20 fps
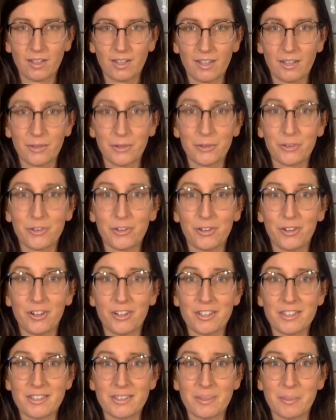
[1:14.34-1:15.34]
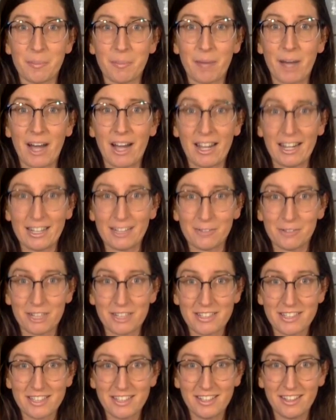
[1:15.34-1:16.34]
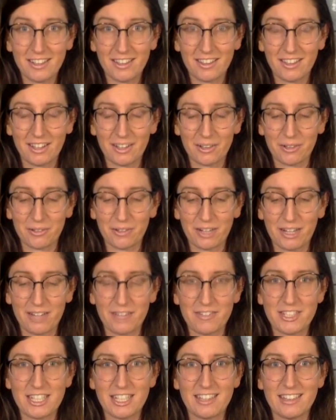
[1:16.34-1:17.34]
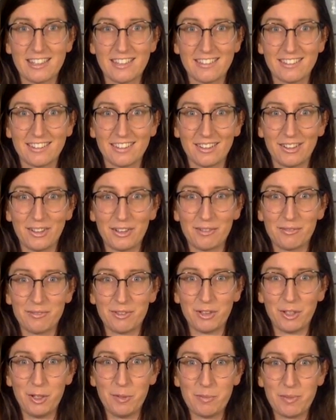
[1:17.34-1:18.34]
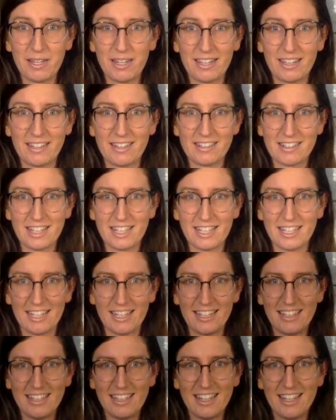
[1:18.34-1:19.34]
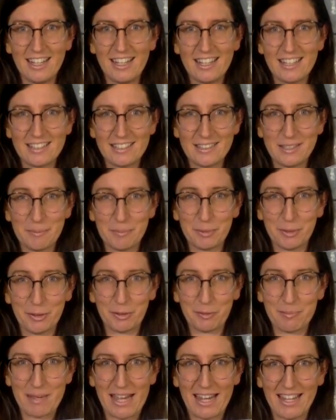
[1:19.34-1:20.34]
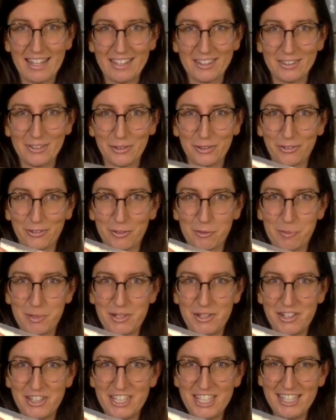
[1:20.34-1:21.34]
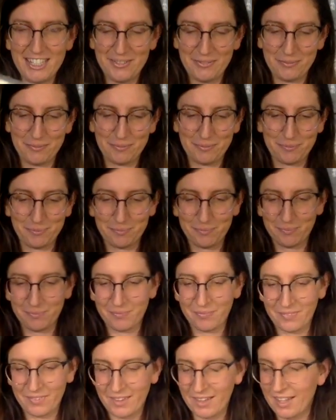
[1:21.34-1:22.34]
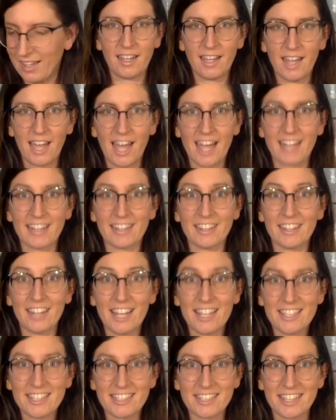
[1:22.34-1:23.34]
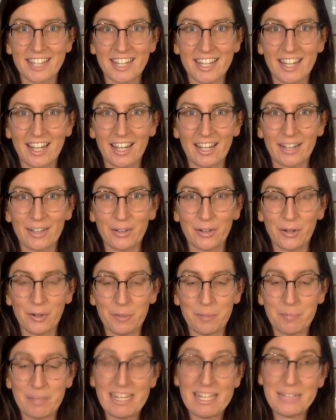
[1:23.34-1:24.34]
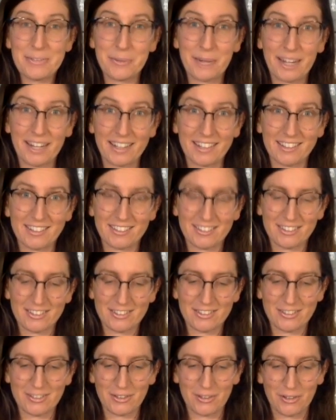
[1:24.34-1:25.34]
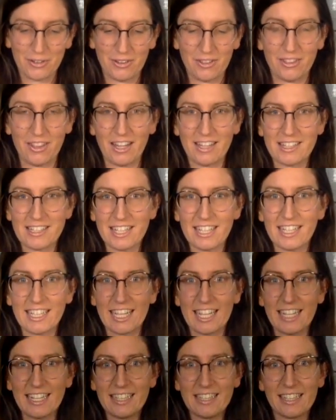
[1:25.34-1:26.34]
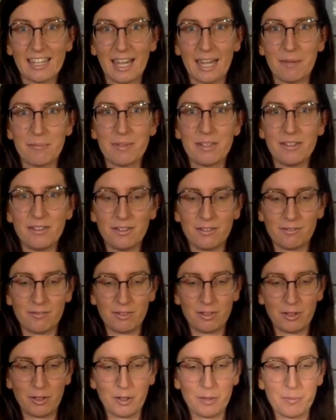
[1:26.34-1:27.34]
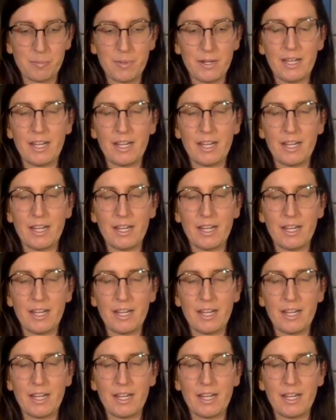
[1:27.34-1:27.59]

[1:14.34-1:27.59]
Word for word: I also got some pine resin that arrived in this little envelope, and again, Ziploc bag looks super dodgy. And lastly, I got beeswax. So that again came in an envelope,